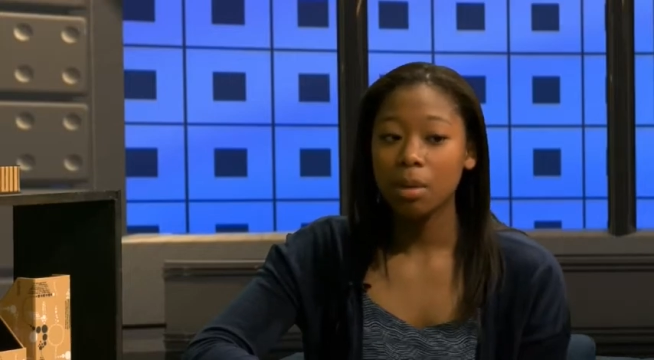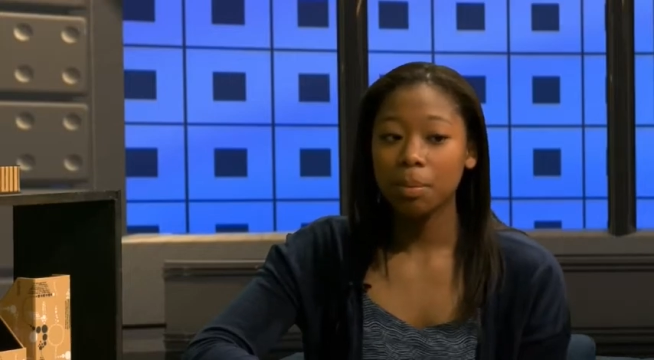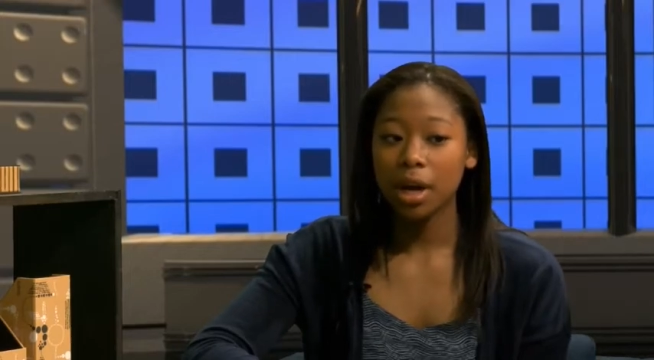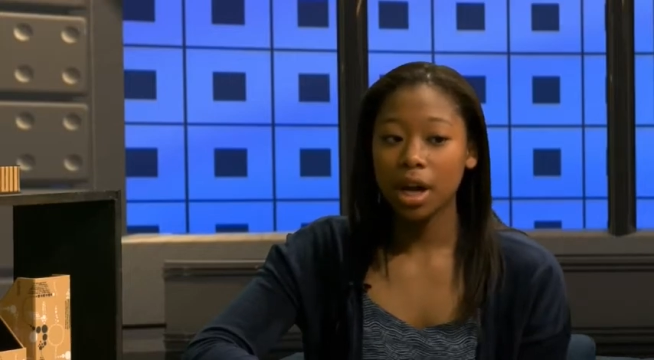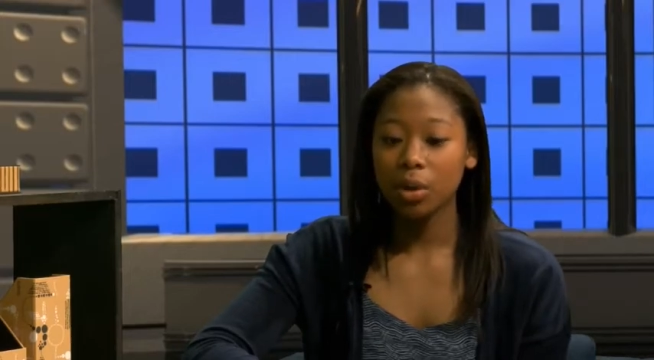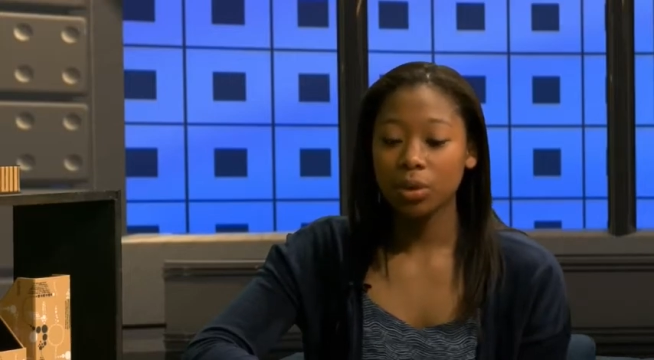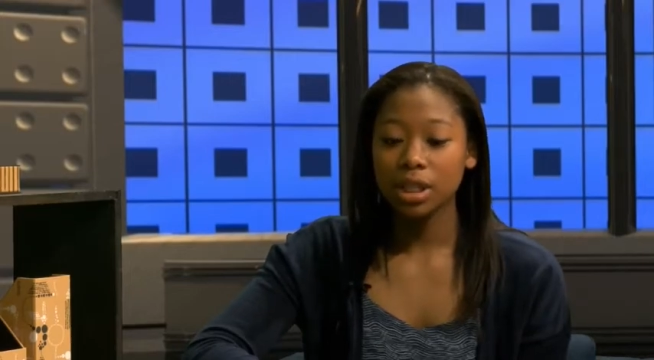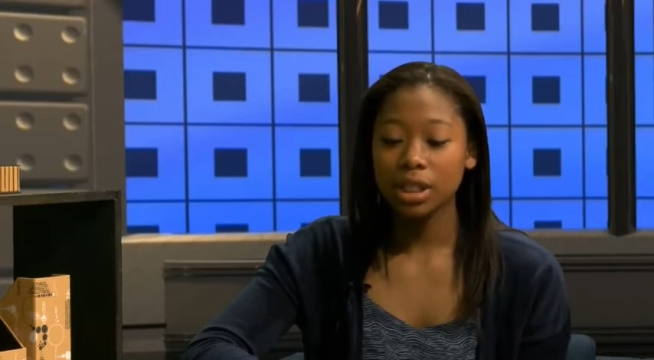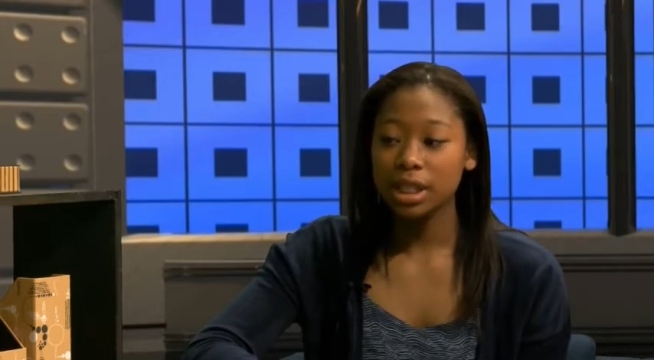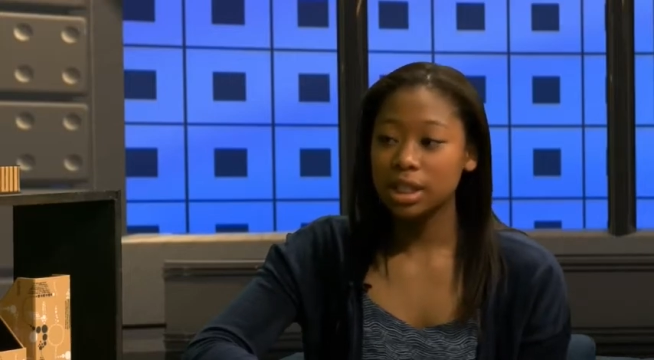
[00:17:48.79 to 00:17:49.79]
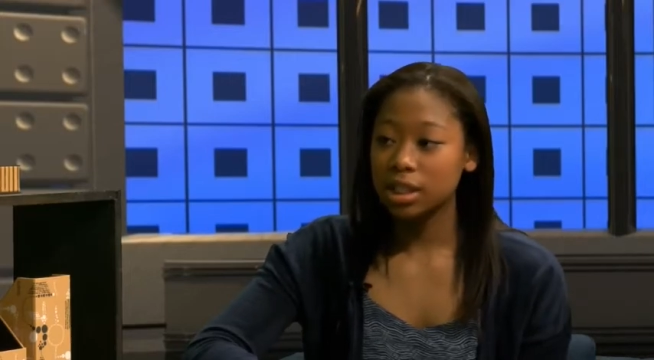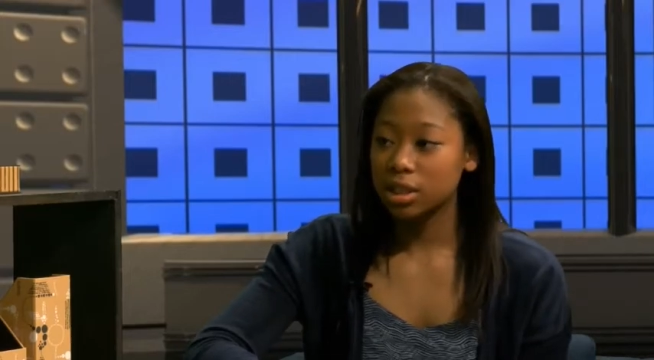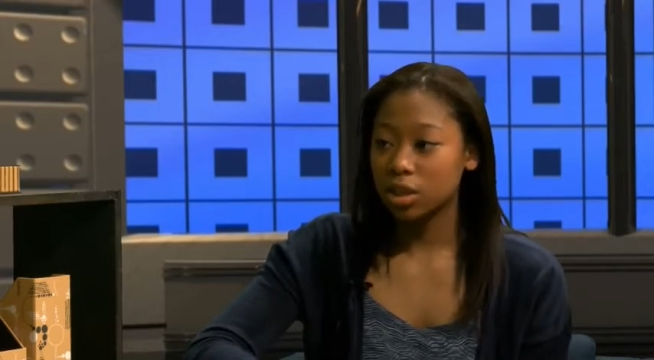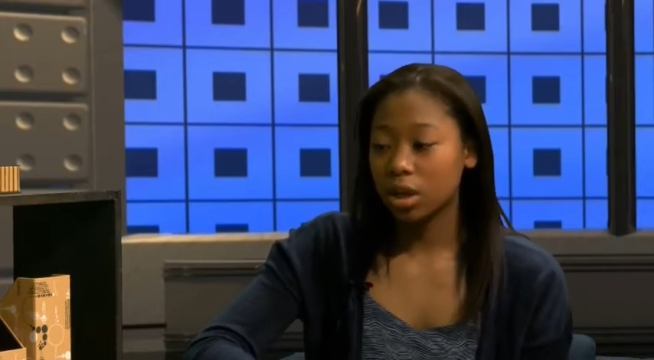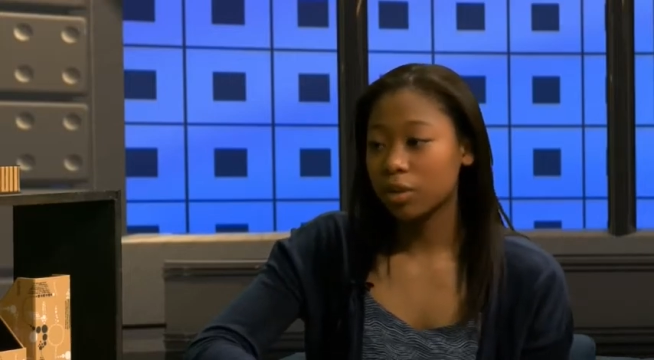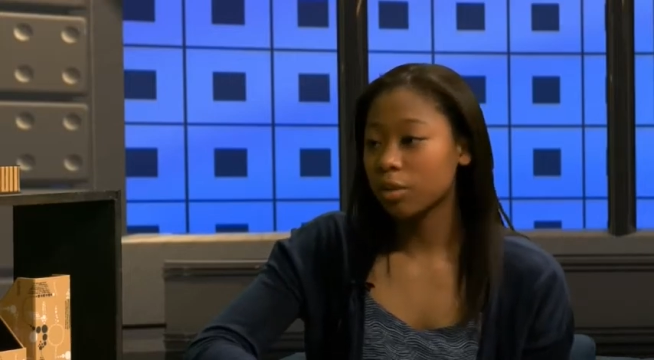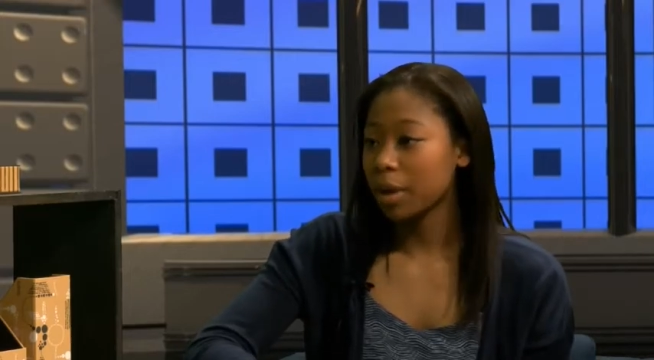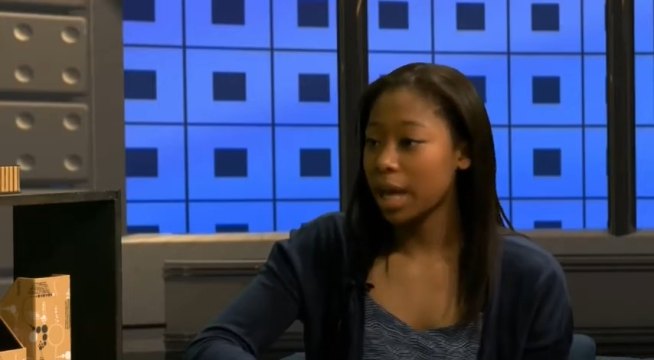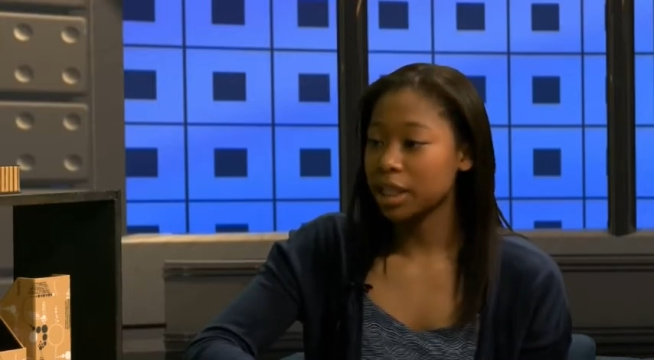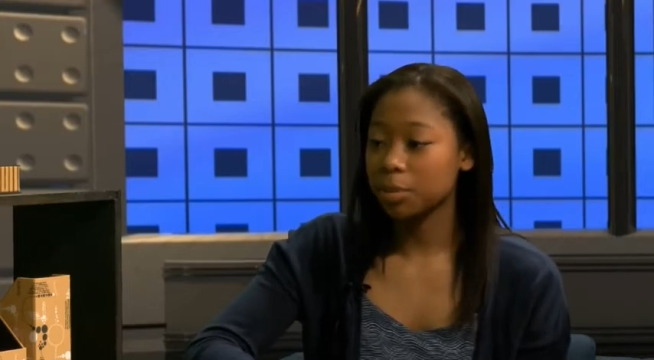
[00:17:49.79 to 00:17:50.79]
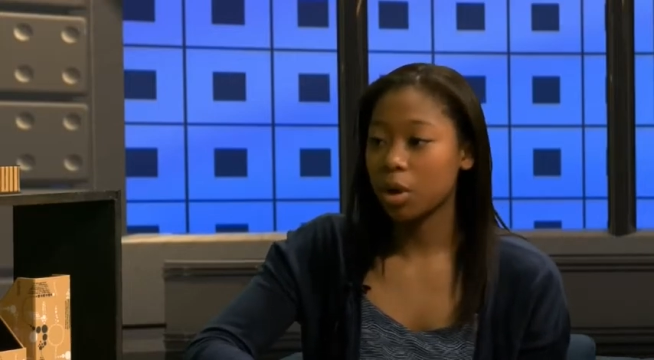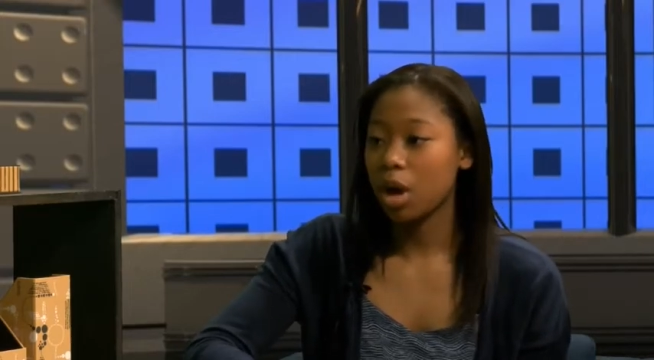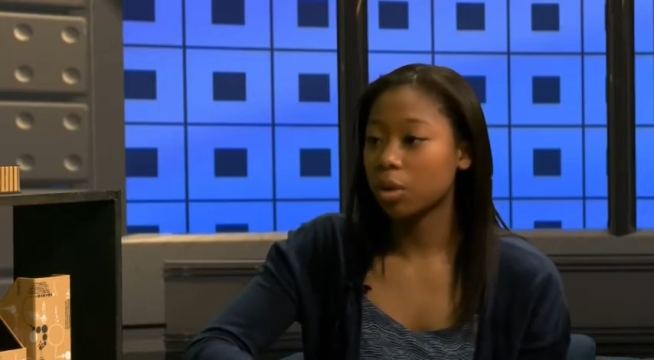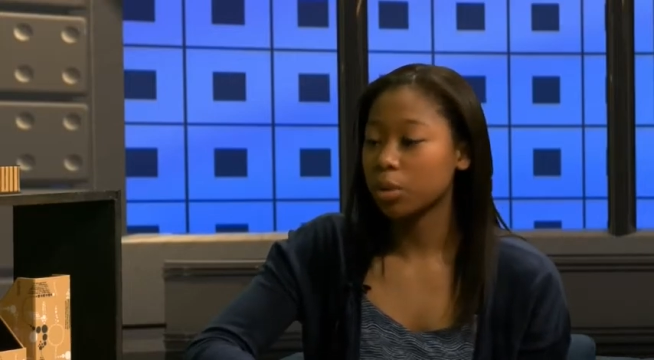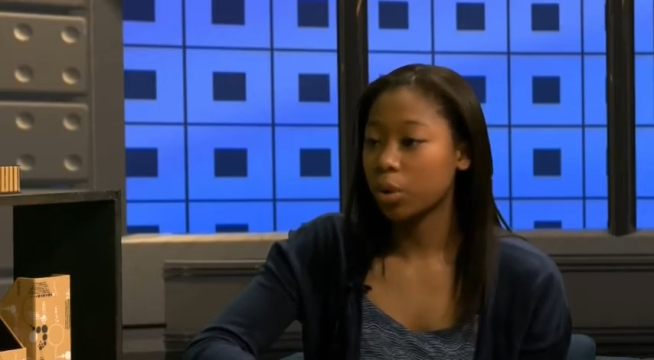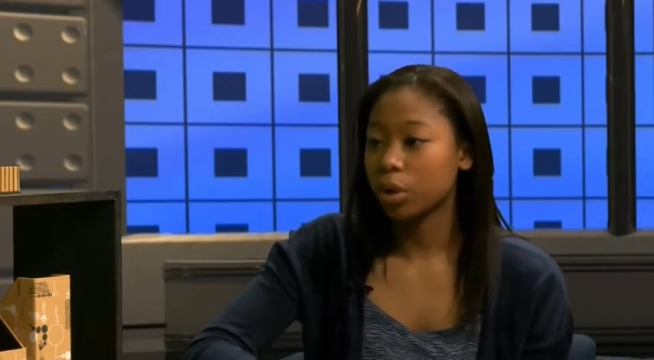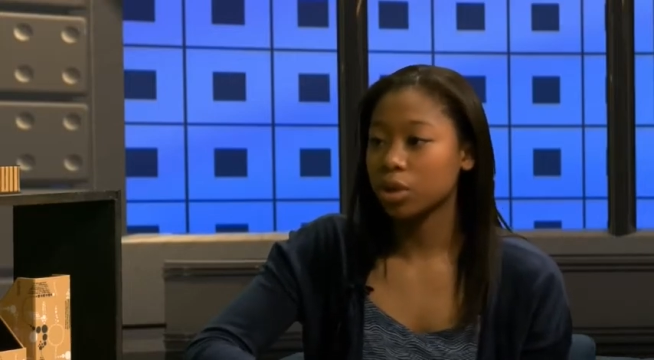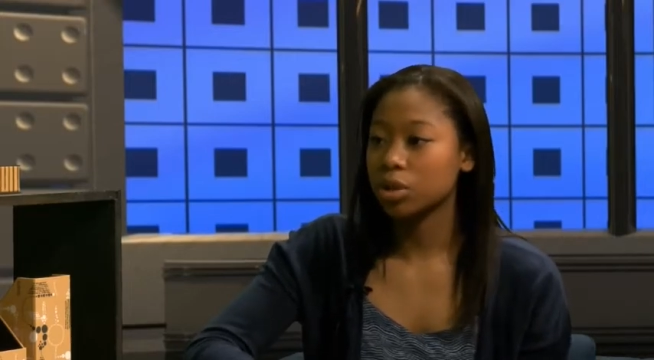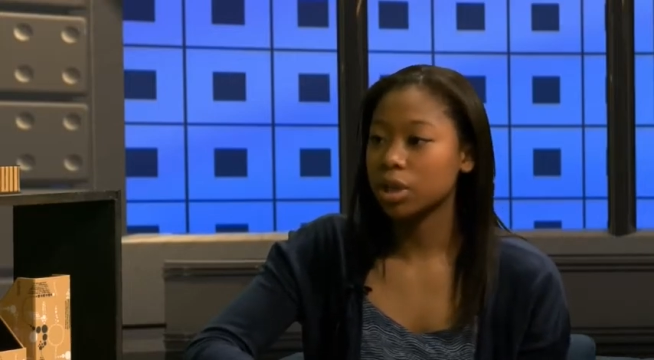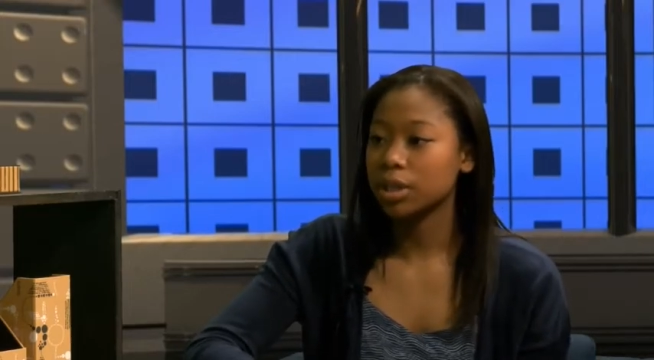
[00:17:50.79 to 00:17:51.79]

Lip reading: But when the season is started for basketball and with orchestra,